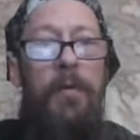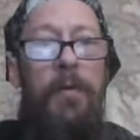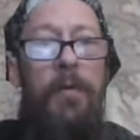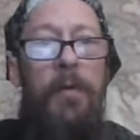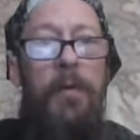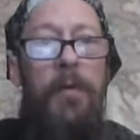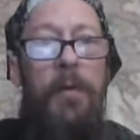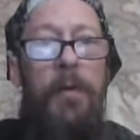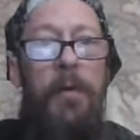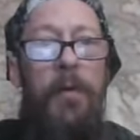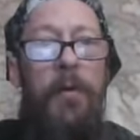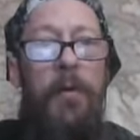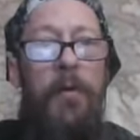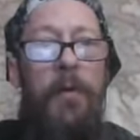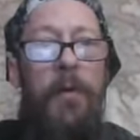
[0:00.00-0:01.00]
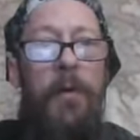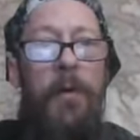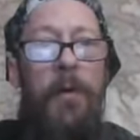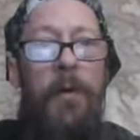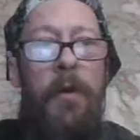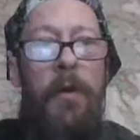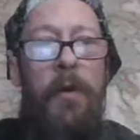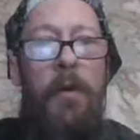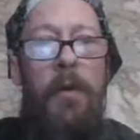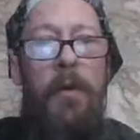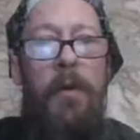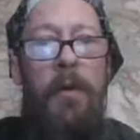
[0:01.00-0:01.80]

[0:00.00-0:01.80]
Nothing is said.